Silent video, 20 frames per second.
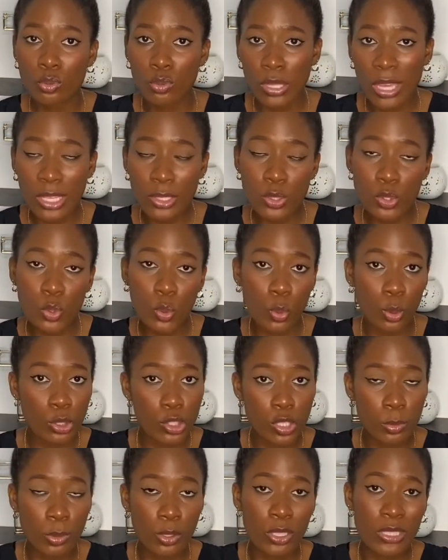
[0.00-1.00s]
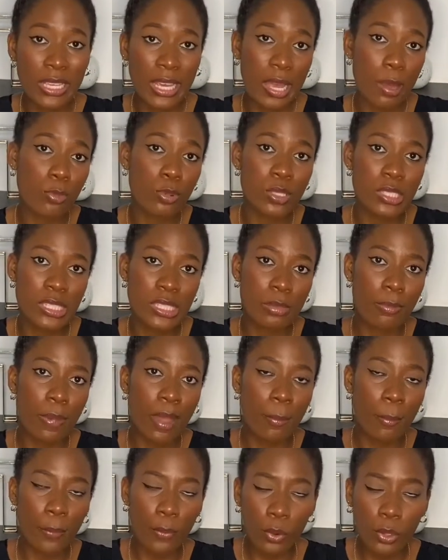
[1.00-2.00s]
get squashed, because I can't put it in
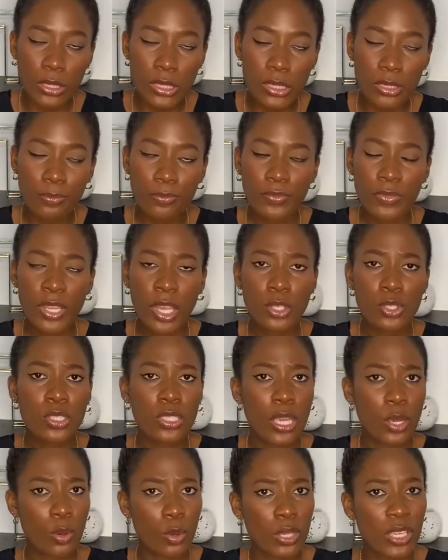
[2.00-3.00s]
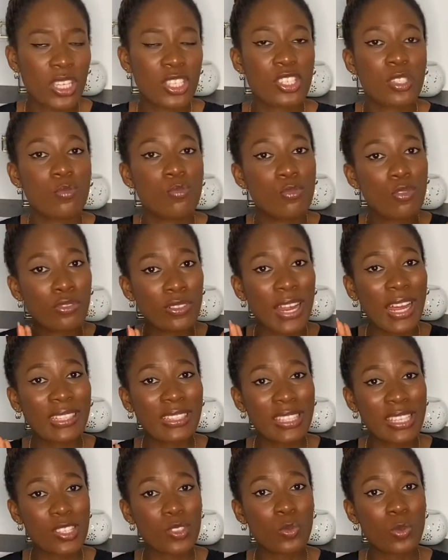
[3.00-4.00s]
my box? She was like, okay. She moved her
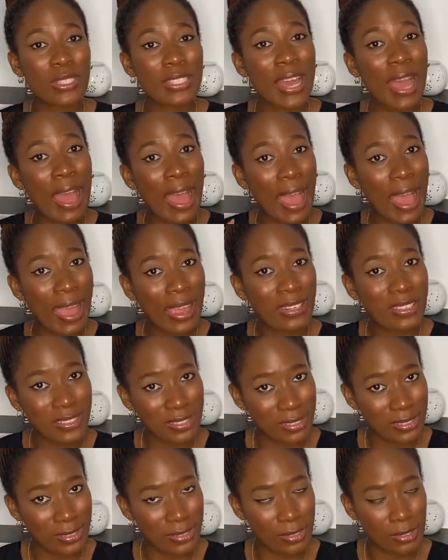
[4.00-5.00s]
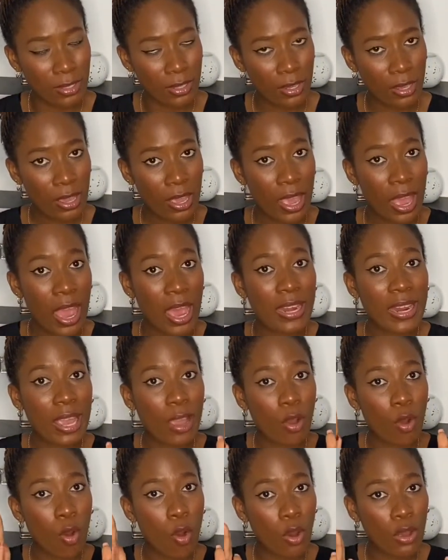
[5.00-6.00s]
things with her hands and
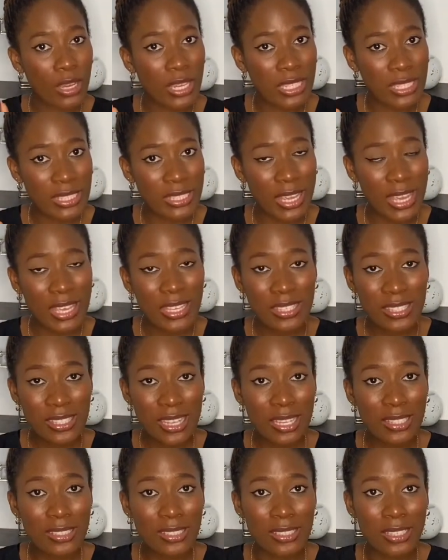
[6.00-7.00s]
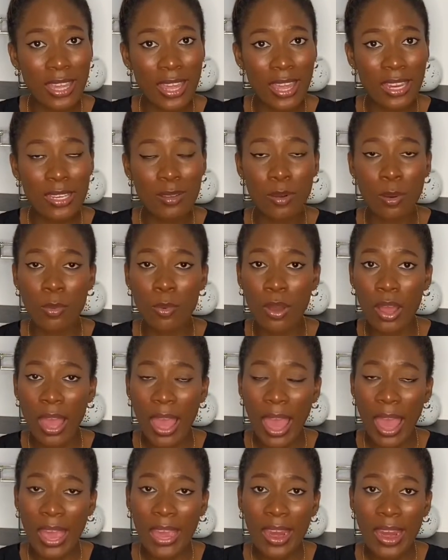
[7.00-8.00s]
I hung it there. Saturday, early morning,
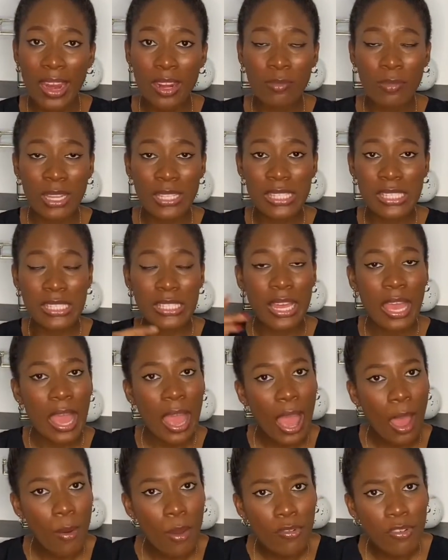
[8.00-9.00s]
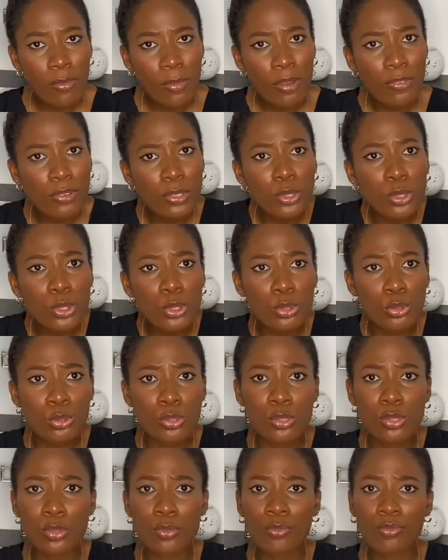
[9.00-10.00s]
I carried my thing. I went for my photo shoot.